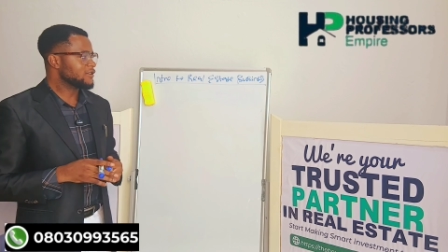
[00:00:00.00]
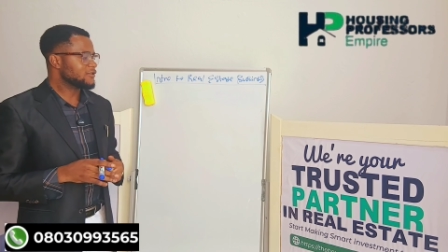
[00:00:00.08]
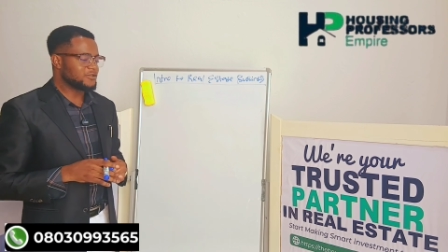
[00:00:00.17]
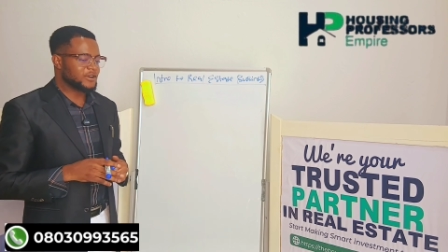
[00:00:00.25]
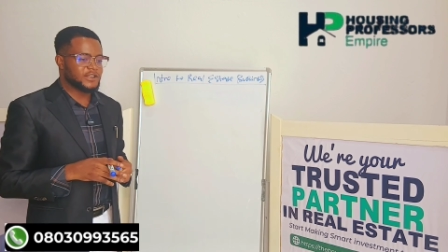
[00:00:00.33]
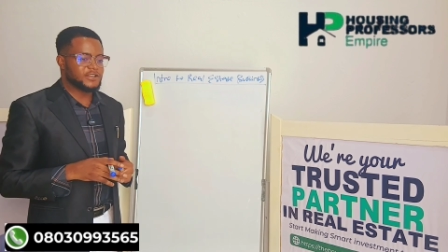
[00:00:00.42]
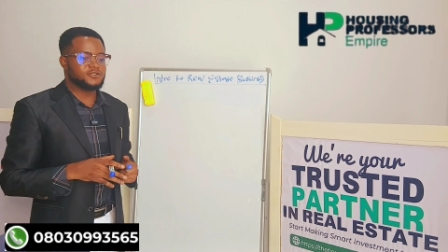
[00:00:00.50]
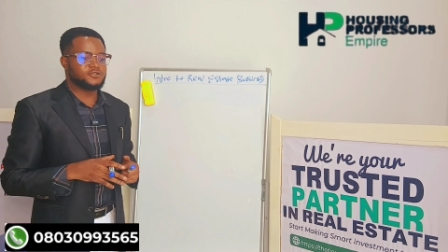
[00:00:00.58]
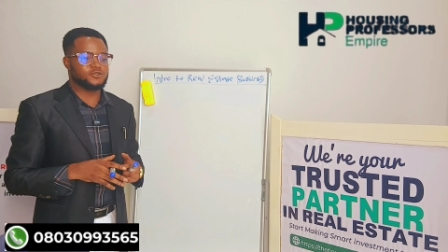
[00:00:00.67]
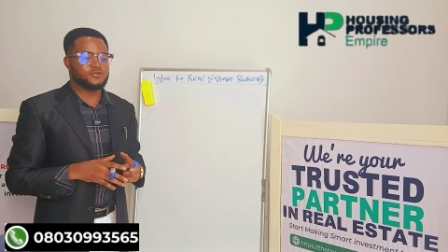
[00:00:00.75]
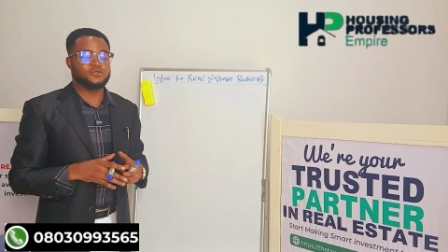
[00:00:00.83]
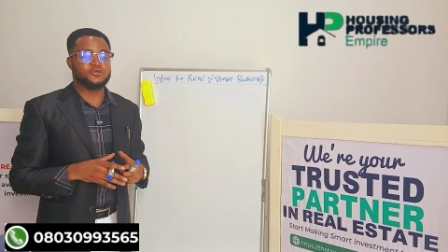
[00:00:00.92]
trying
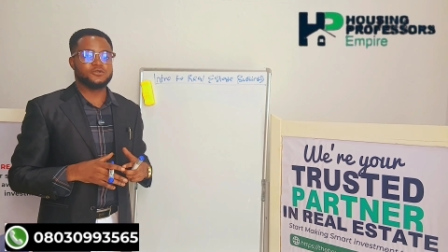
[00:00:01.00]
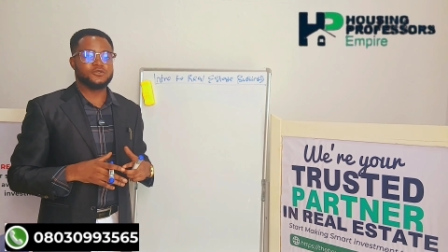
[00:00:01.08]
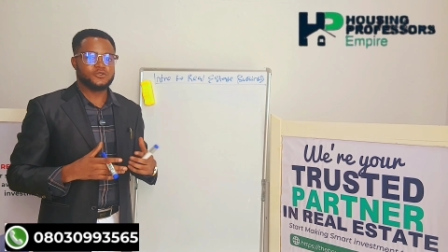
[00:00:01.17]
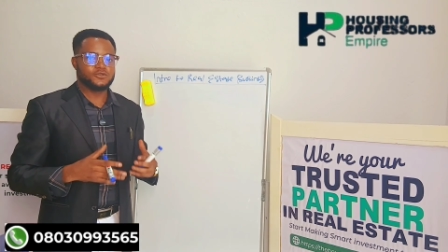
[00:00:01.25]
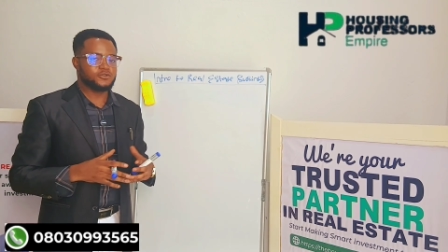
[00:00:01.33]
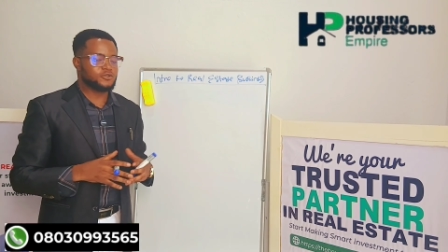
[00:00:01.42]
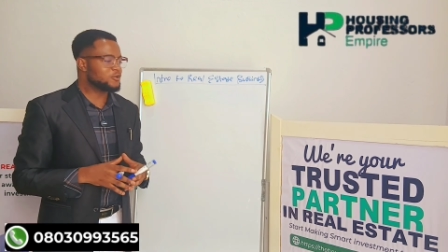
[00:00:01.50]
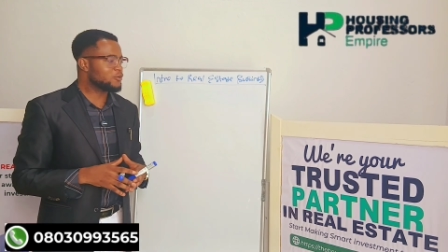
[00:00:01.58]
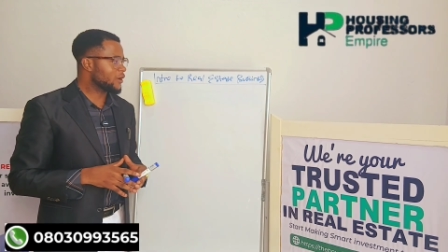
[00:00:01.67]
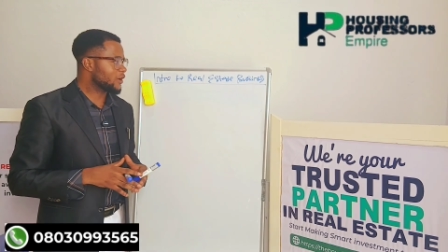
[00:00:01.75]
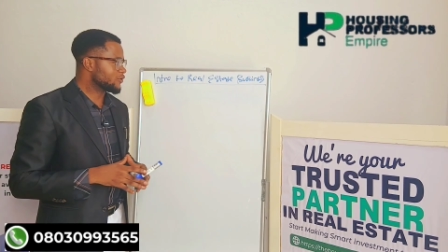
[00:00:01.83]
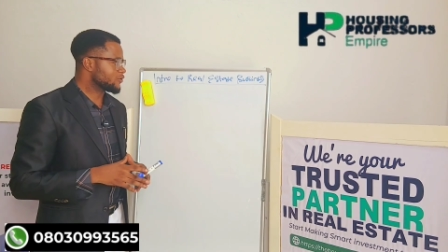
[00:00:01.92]
to grow
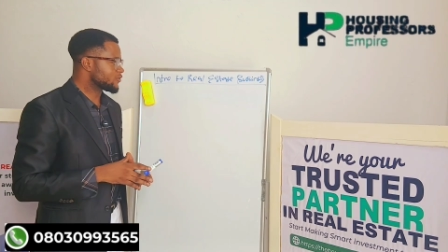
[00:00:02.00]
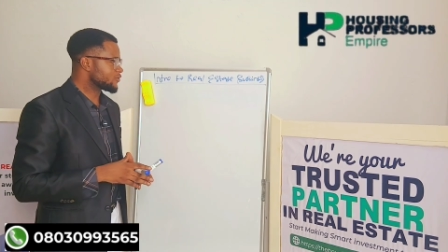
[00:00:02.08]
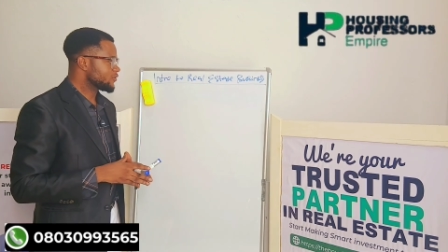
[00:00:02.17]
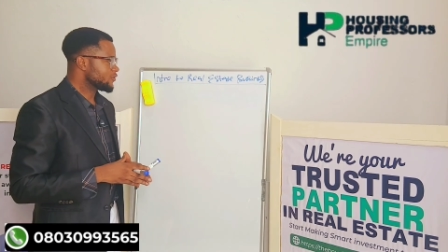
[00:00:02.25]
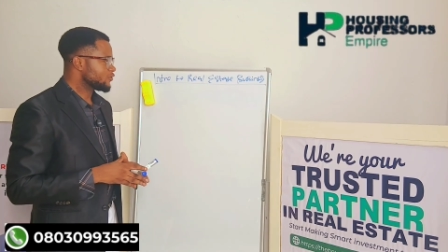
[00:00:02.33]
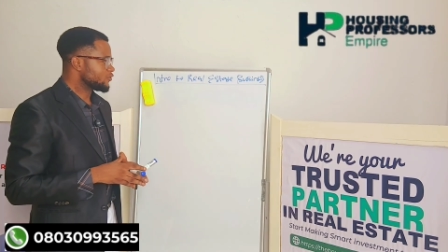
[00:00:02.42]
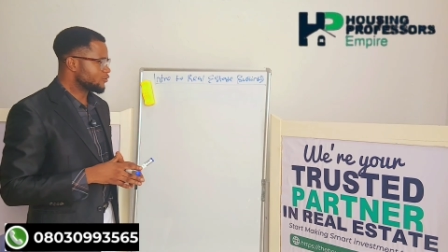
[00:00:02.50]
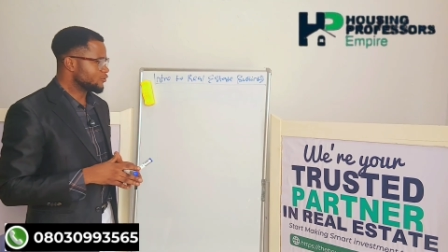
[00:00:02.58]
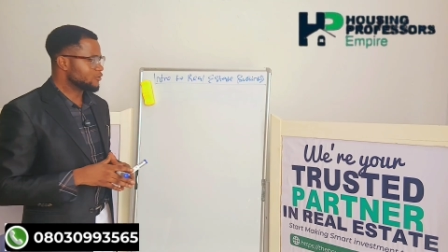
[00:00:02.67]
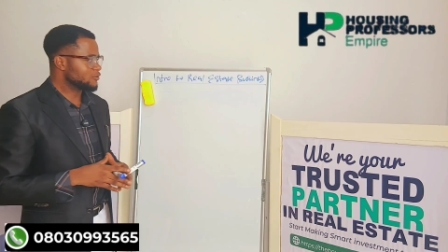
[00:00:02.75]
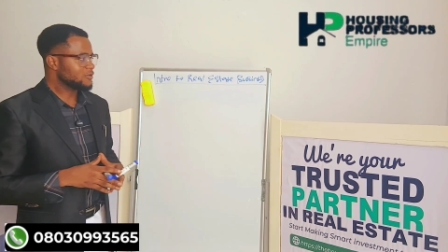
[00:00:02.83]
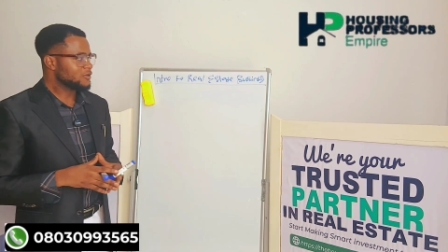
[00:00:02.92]
wealth
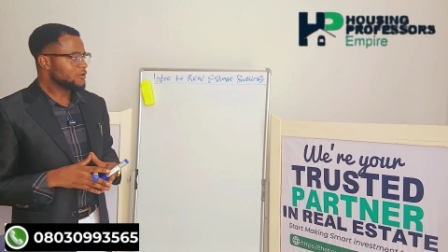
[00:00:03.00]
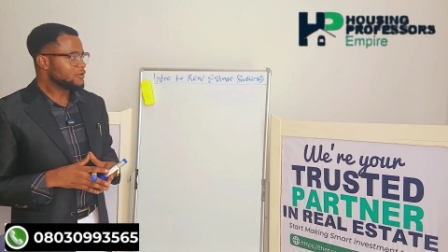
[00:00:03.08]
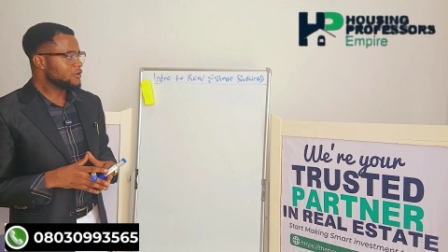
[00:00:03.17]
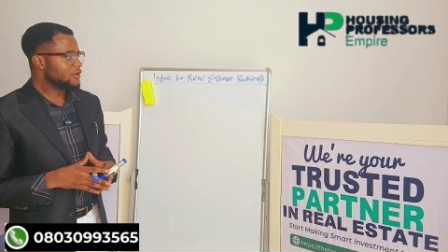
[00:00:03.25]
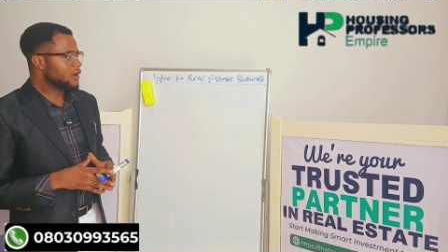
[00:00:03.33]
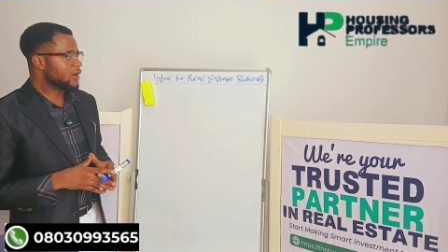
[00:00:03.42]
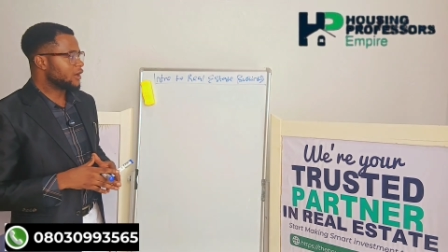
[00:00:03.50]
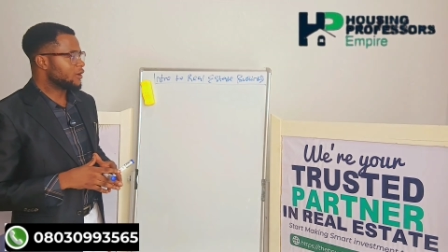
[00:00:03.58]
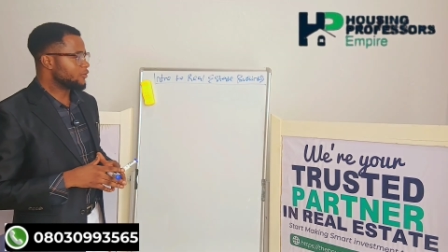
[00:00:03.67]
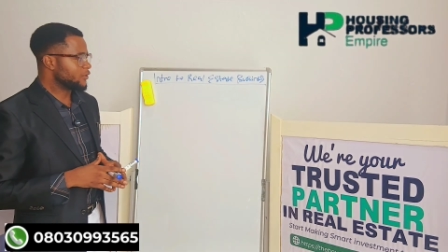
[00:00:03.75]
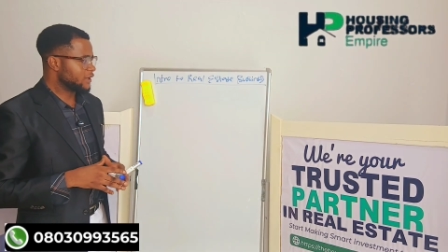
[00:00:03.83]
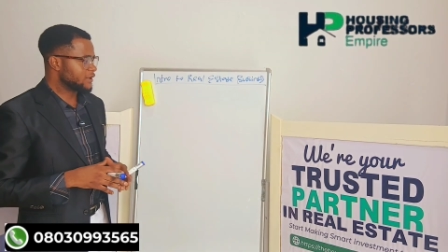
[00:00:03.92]
through
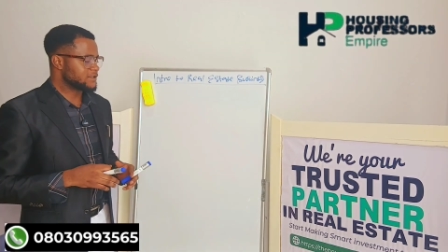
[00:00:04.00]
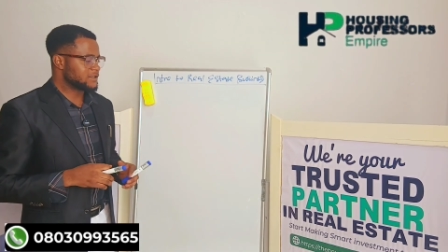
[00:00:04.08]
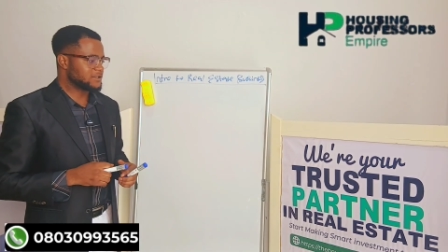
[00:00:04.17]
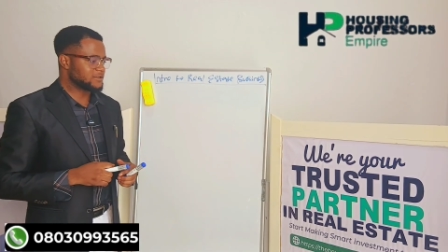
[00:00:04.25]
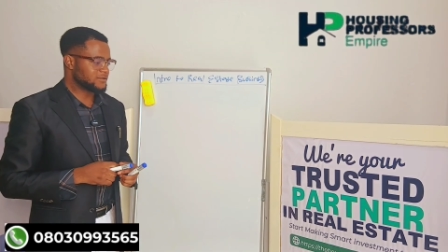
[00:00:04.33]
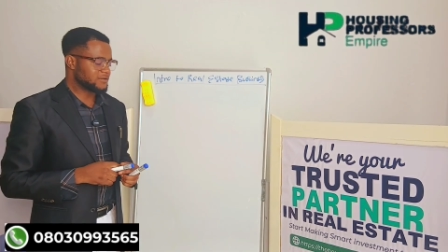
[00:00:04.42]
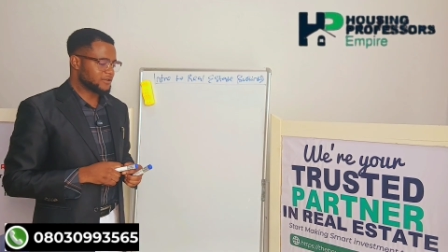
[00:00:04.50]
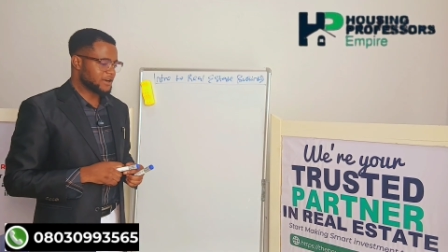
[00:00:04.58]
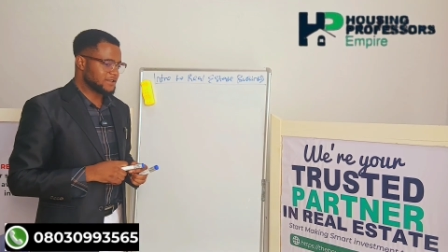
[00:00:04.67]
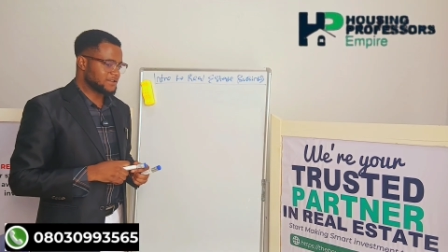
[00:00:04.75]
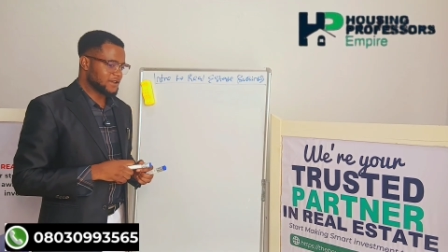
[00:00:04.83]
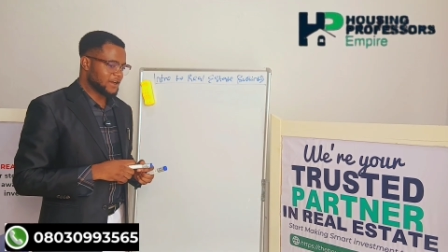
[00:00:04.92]
real estate,
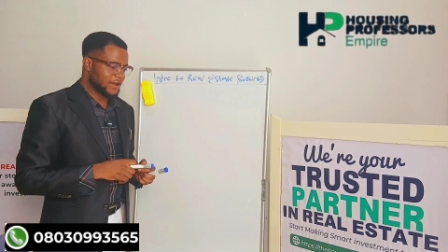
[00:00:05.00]
right?